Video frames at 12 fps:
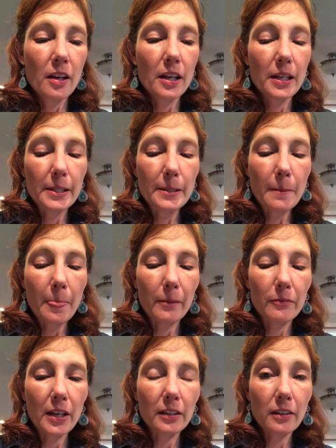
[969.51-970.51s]

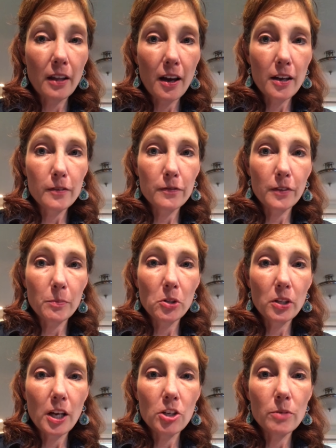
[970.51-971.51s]
We've had a lot of
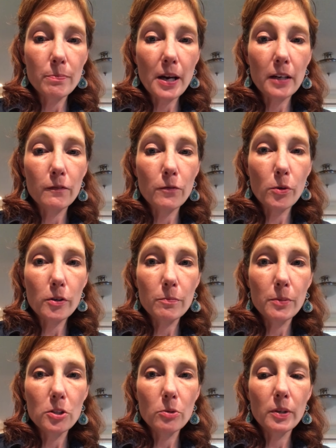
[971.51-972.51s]
communication back and forth
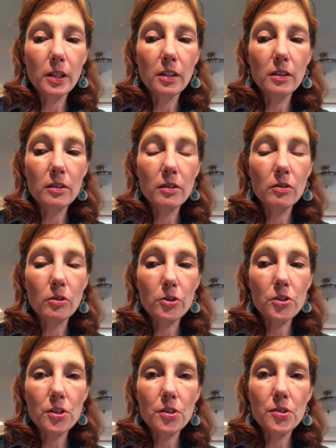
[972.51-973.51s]
between
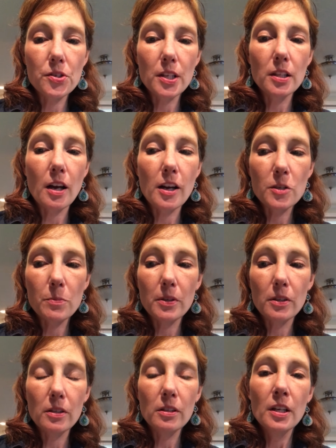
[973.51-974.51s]
nurses in the
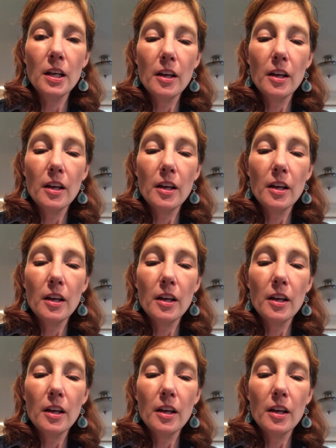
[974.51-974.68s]
hospital.